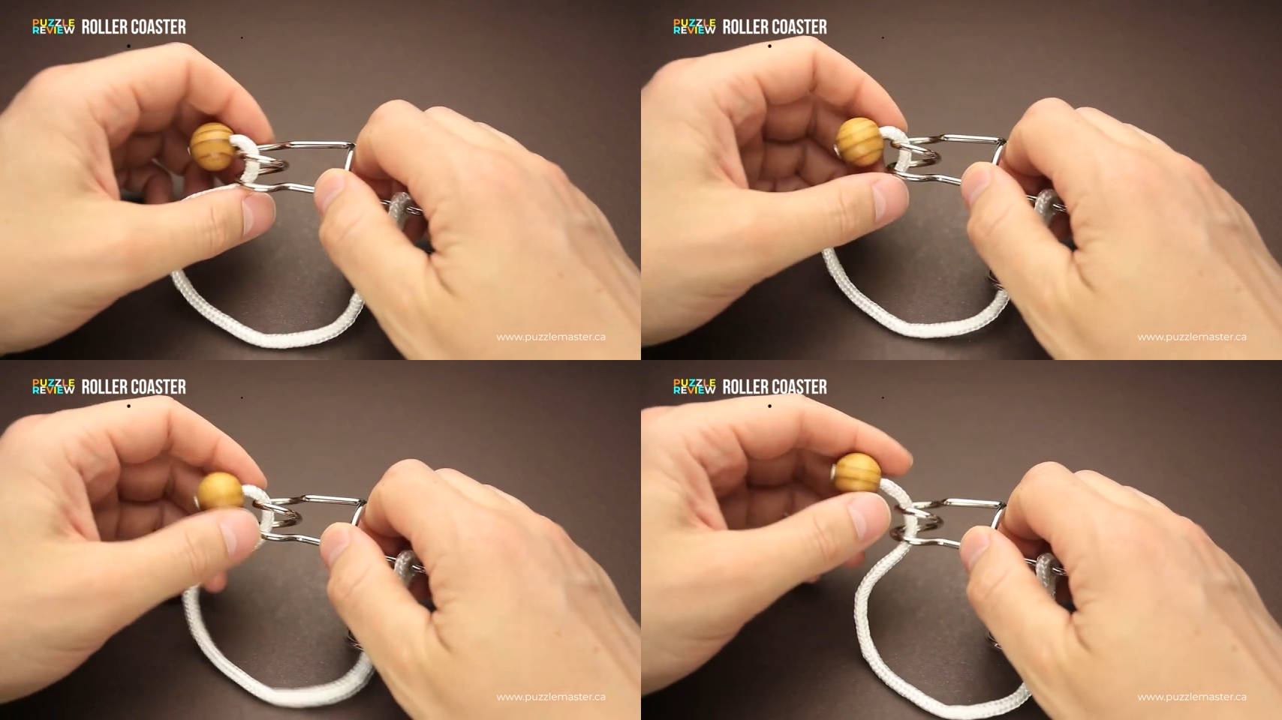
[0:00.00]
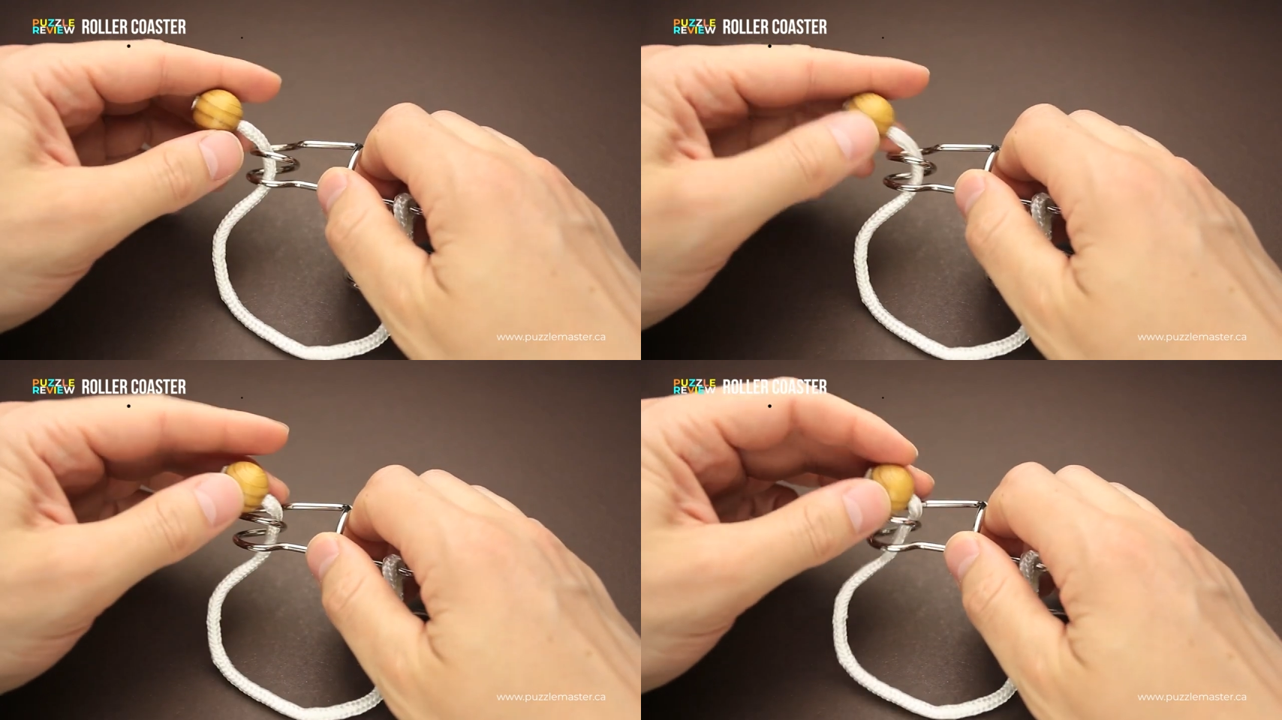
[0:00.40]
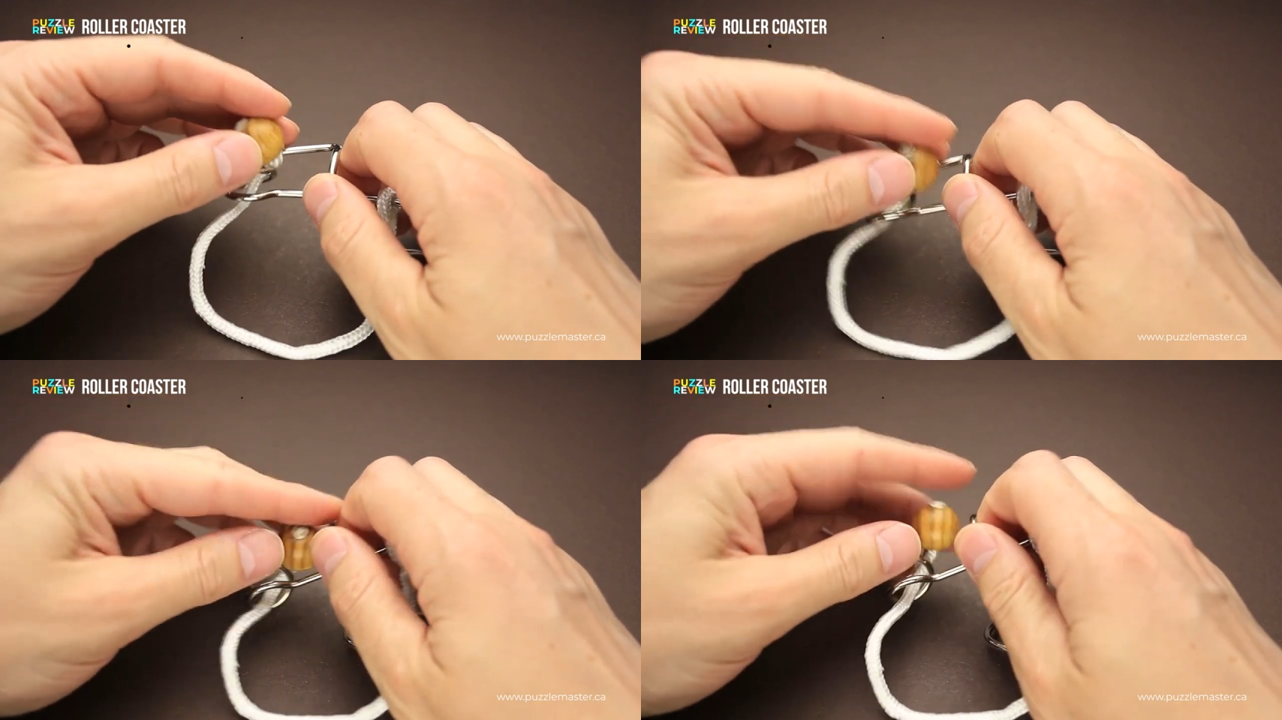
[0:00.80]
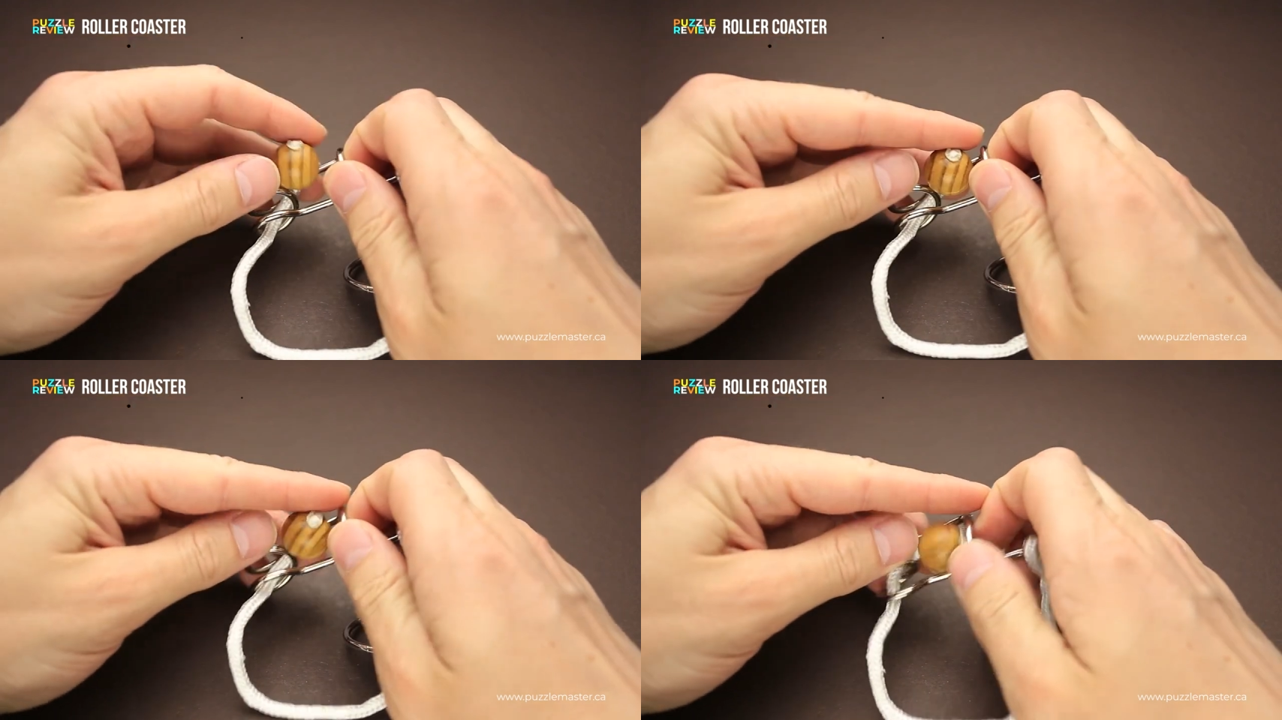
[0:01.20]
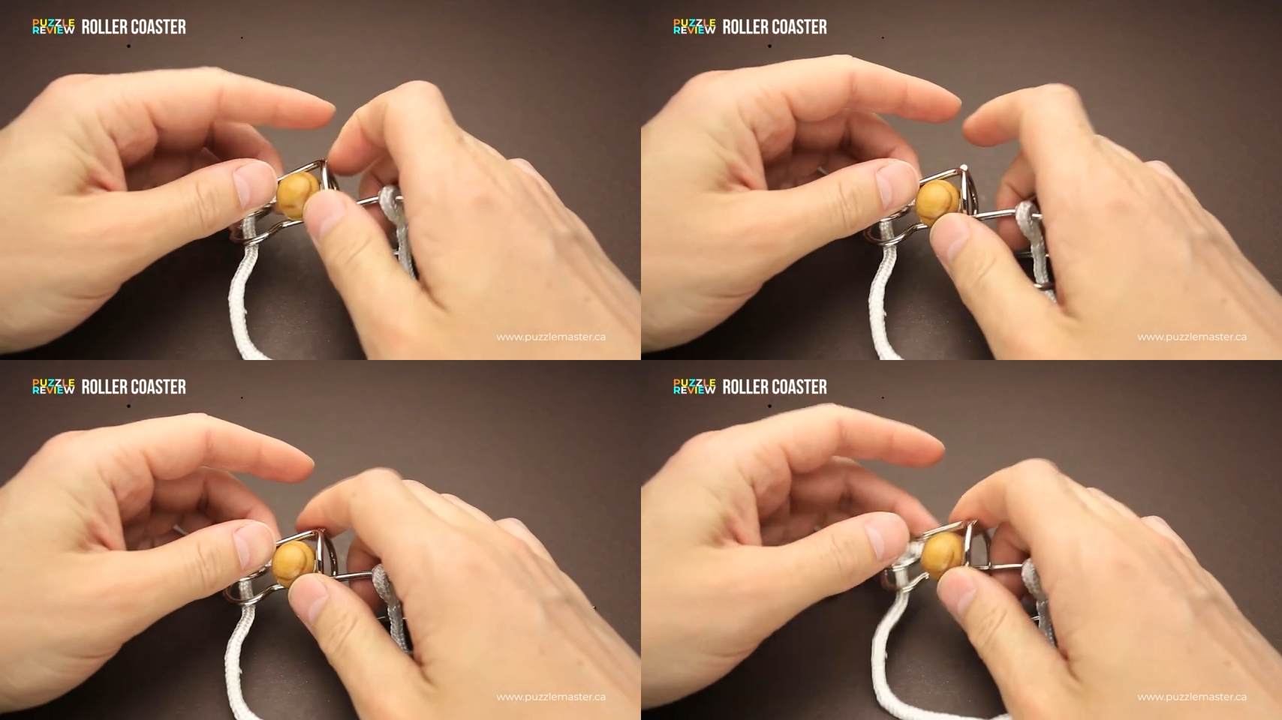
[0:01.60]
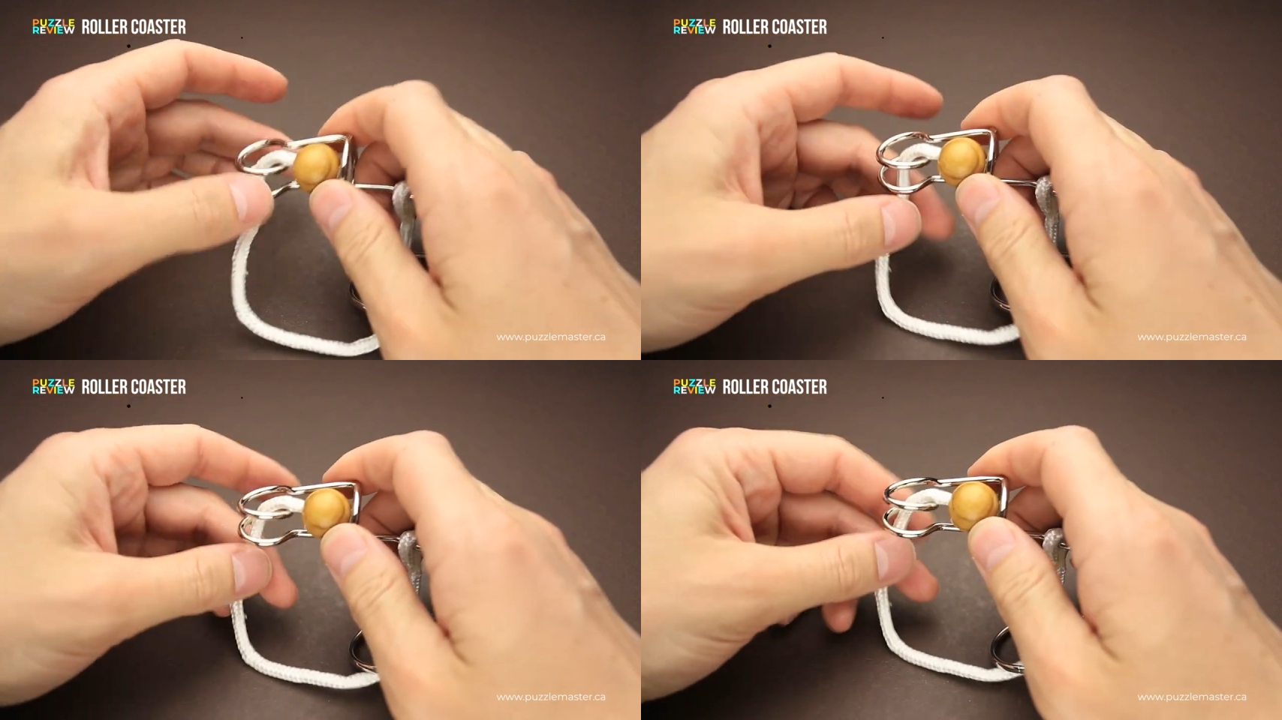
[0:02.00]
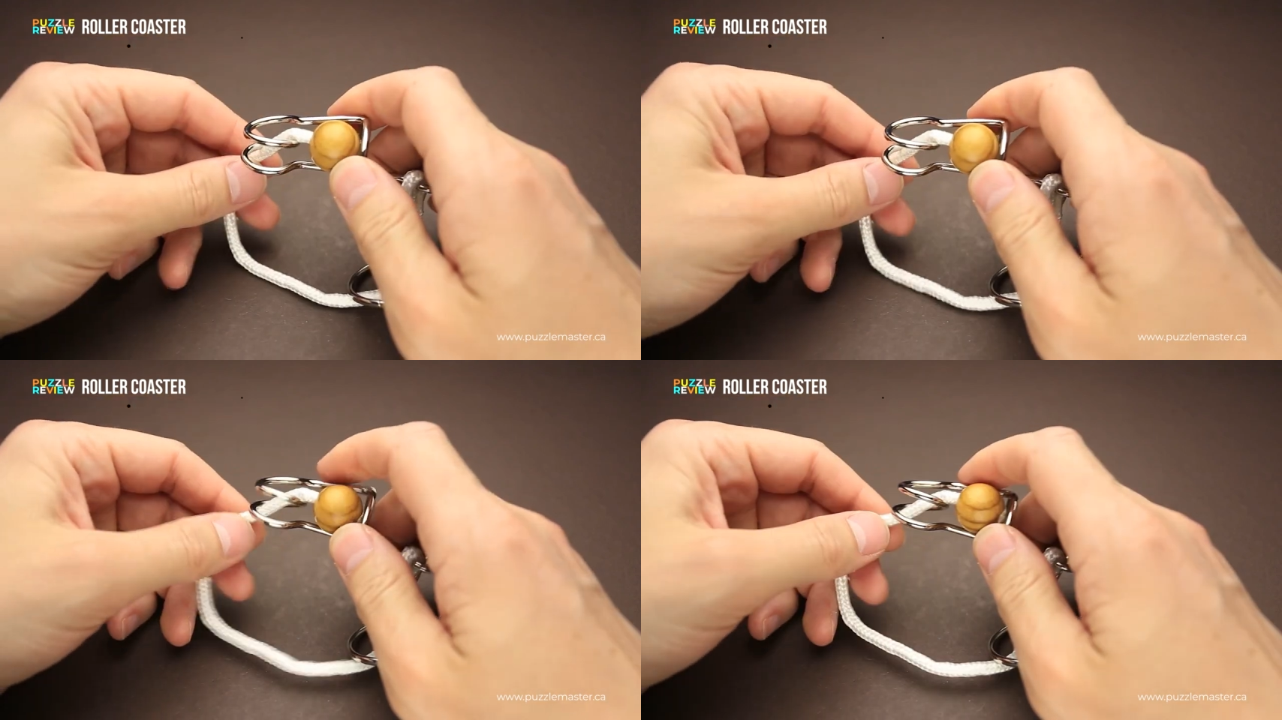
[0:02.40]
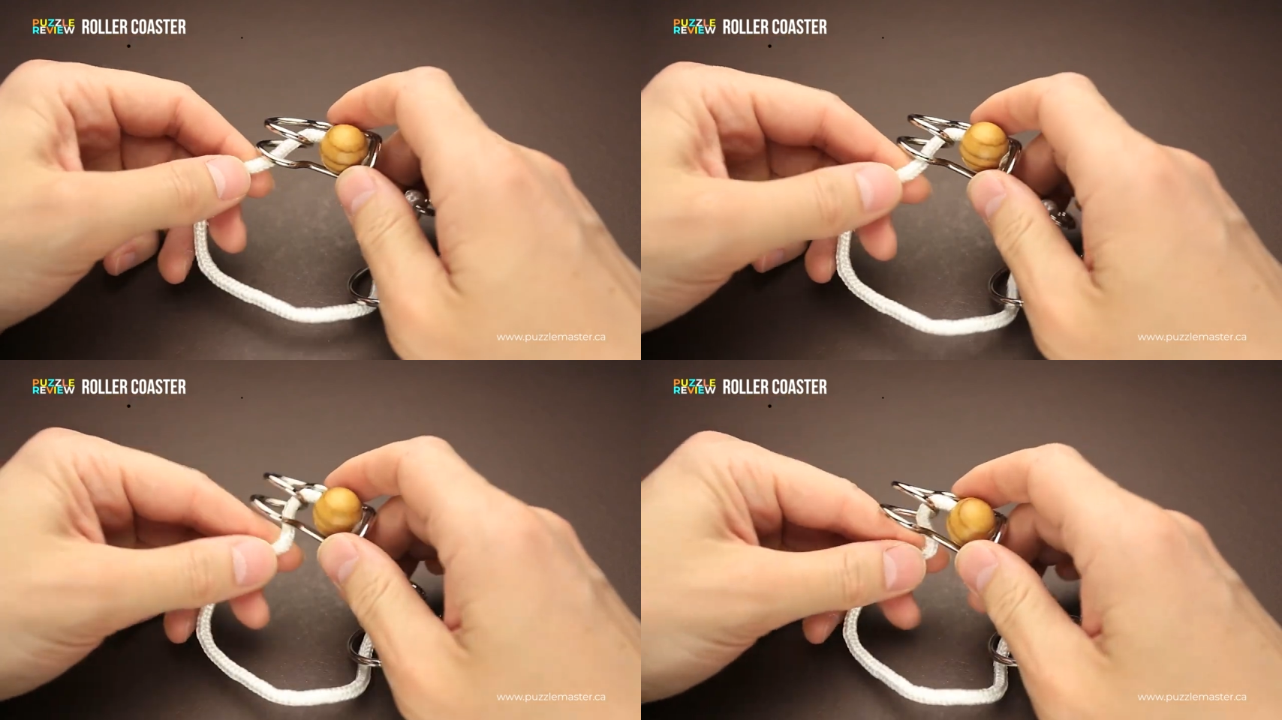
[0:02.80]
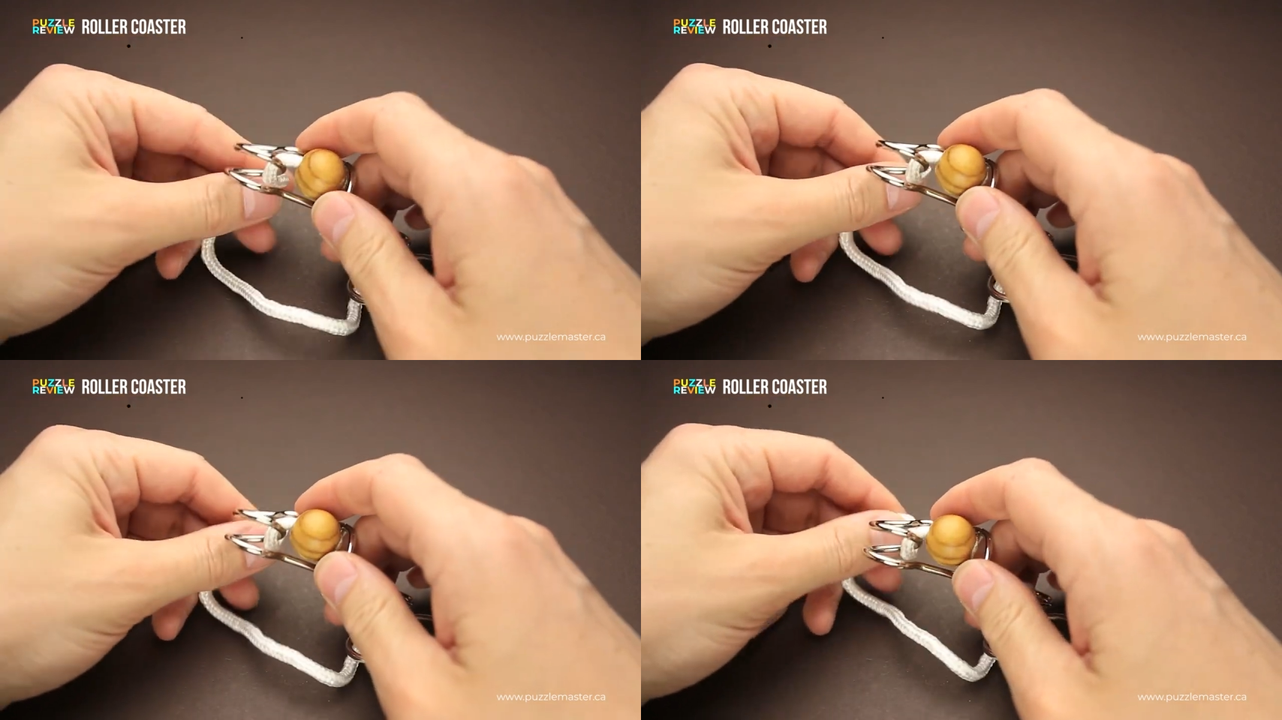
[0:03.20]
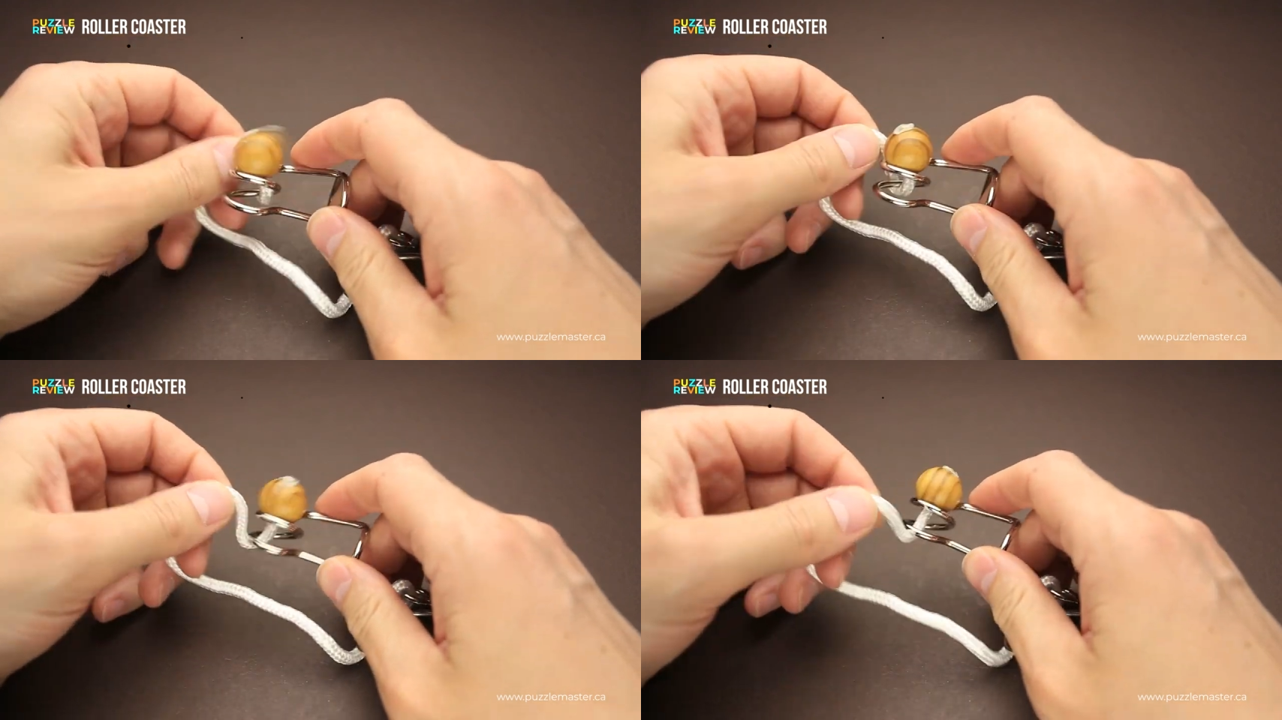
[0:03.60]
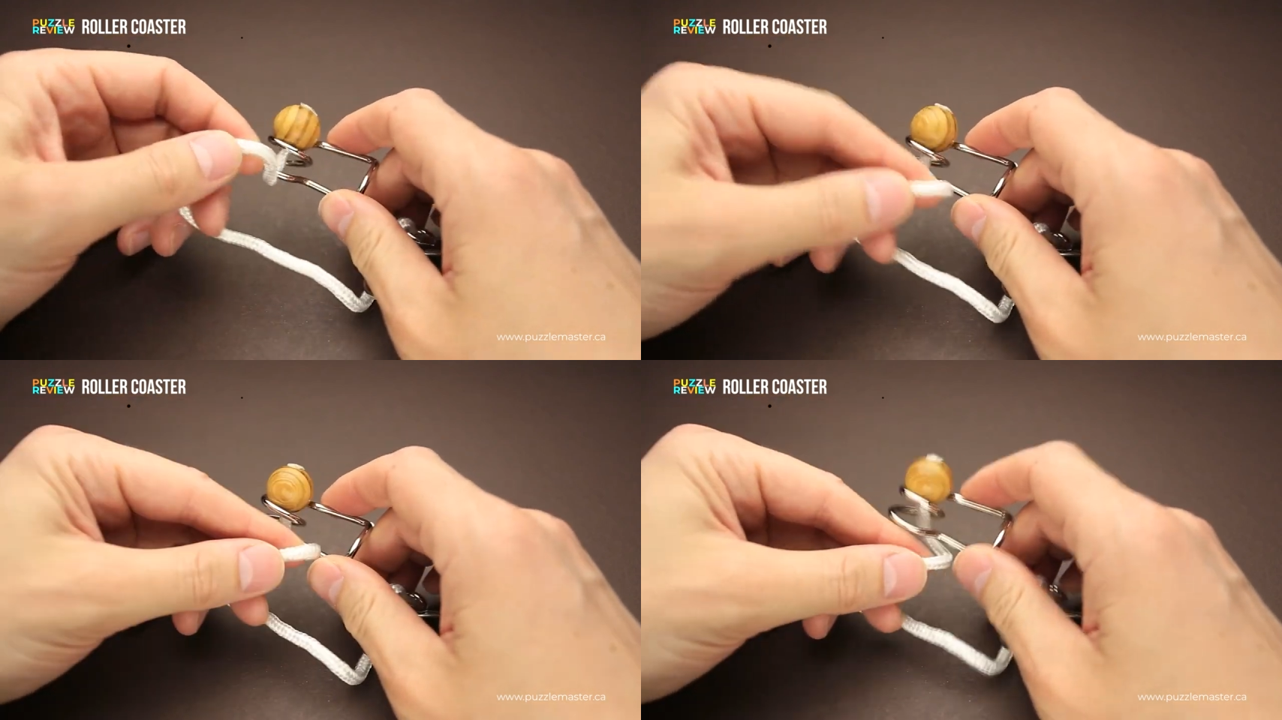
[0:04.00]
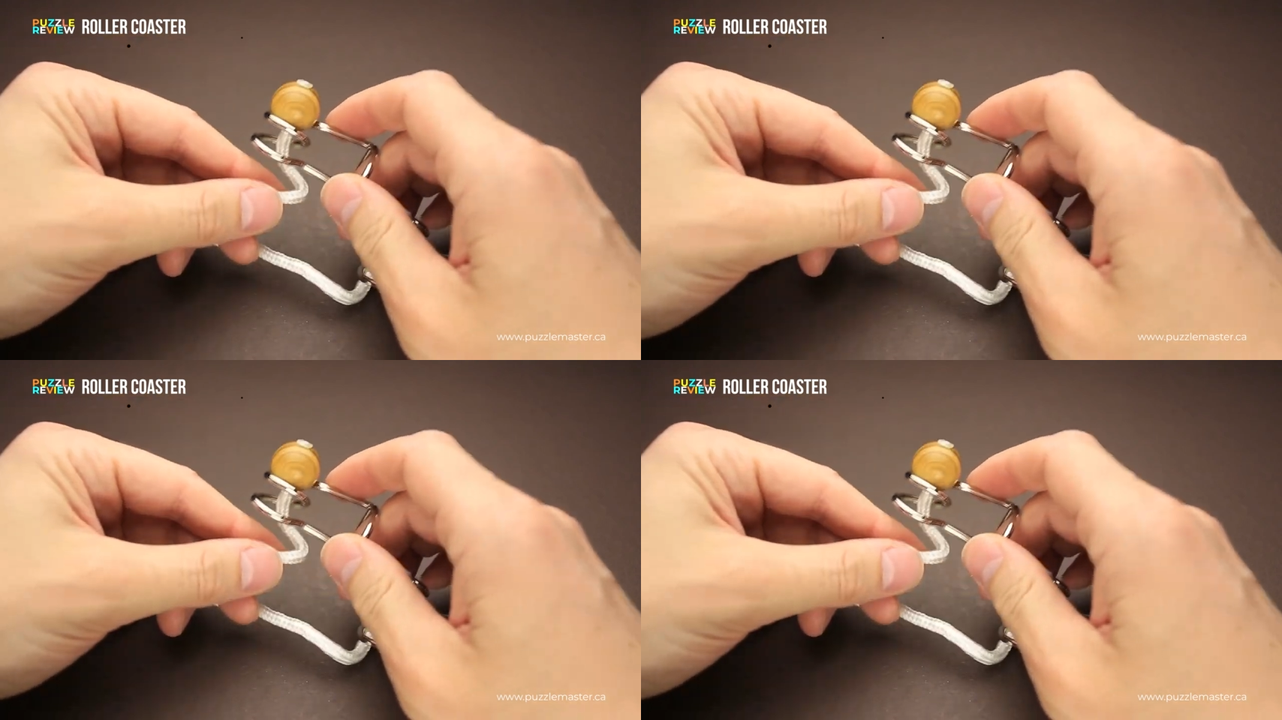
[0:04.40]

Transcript: Nobody's mouth can be seen.